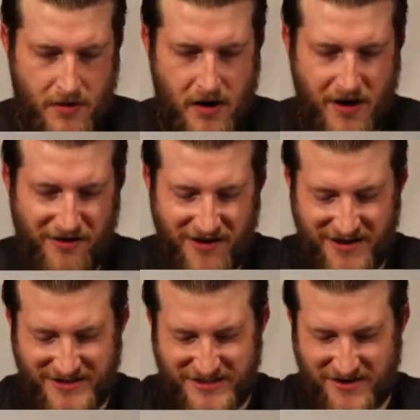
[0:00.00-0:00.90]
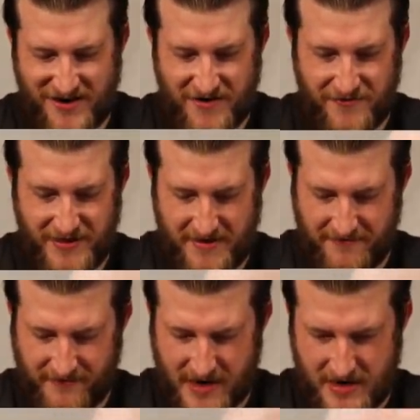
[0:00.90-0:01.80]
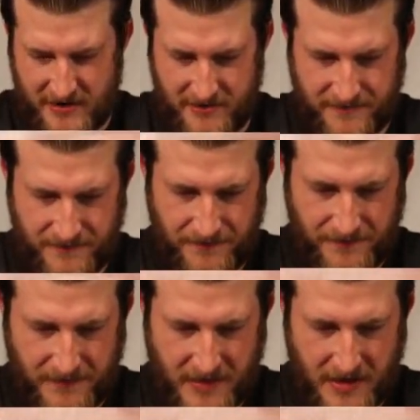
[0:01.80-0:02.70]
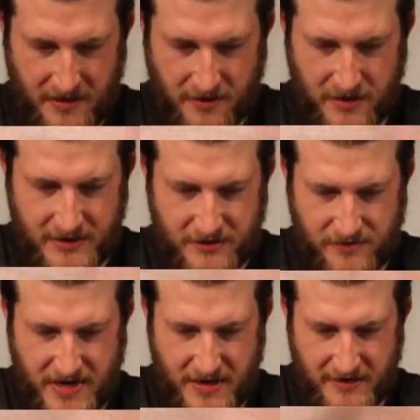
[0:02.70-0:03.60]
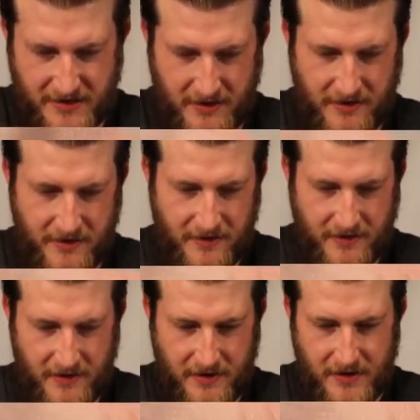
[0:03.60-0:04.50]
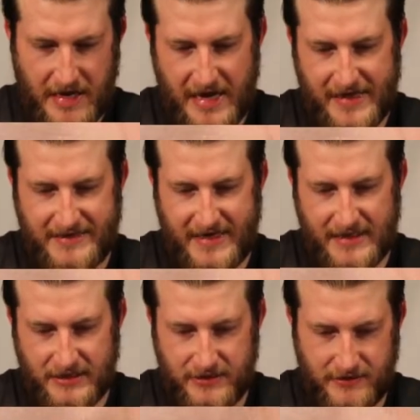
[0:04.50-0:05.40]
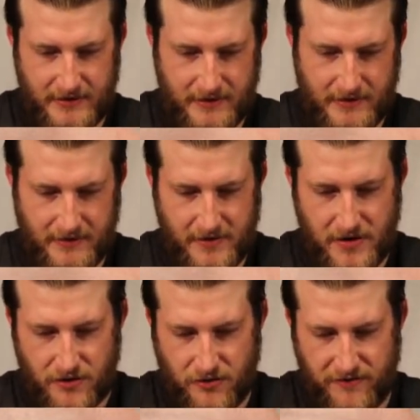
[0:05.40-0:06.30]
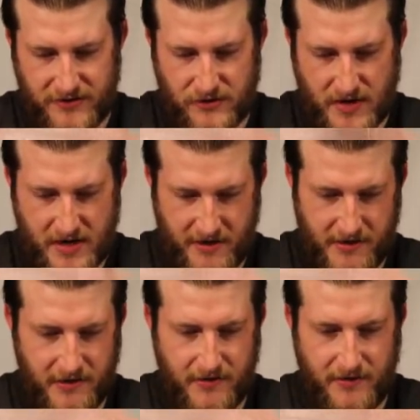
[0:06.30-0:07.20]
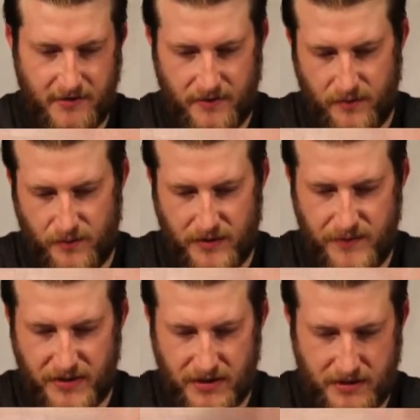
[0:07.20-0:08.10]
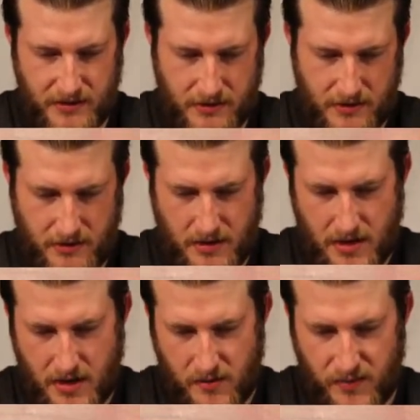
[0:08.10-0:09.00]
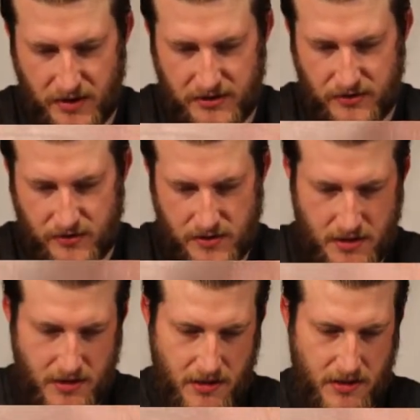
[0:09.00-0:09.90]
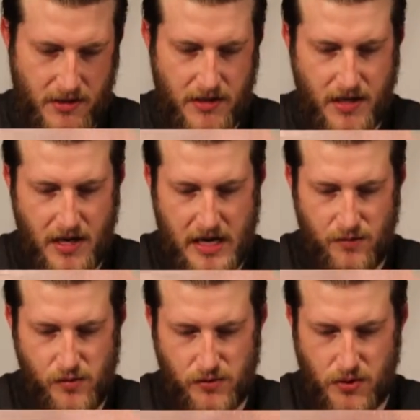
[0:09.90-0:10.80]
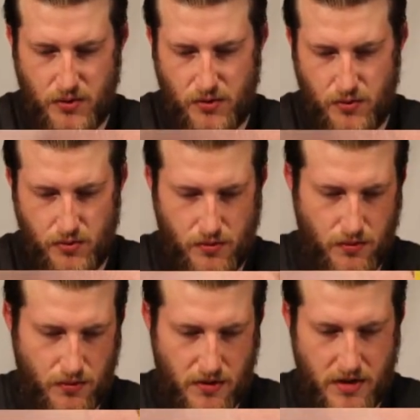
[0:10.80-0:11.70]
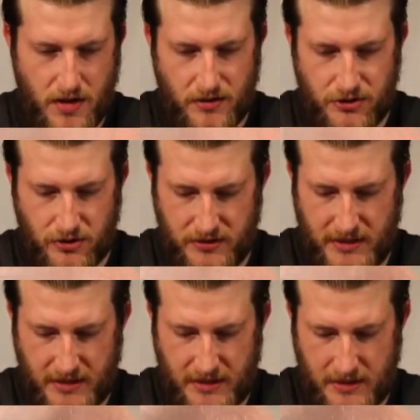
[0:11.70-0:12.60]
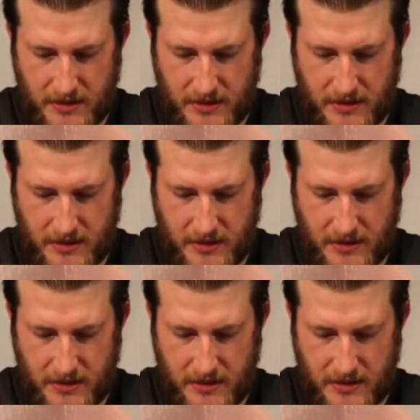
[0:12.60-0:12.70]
All right, starting off with that fire. Going into a Mantine. A Dottler. Corvisquire. Blipbug. Baltoy. A Wooloo. Joltik.